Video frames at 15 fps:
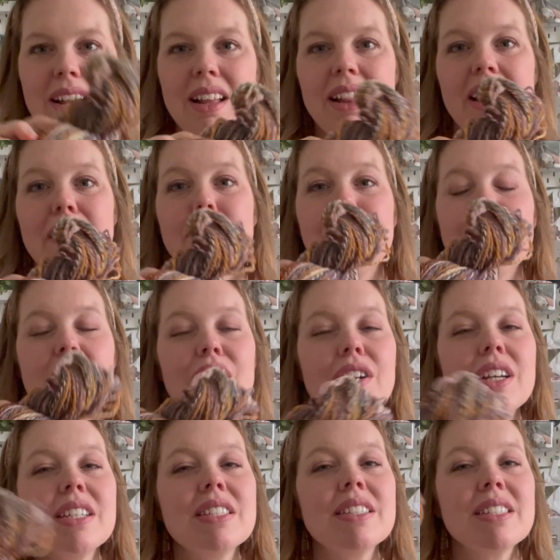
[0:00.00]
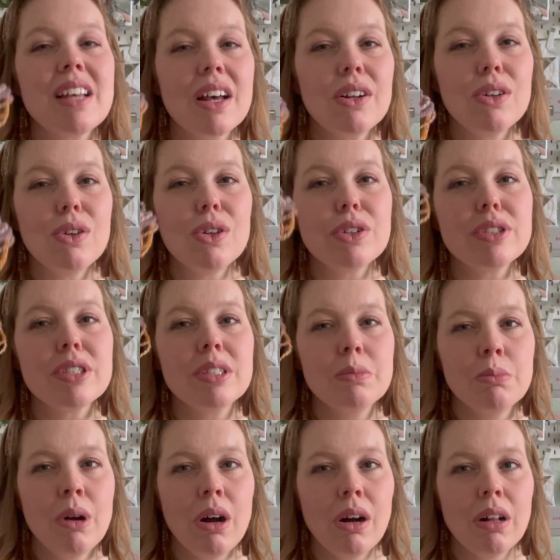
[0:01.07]
like very subtle,
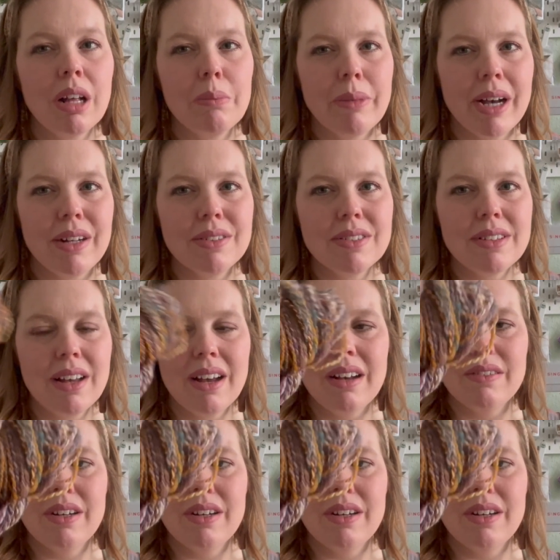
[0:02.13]
small amounts of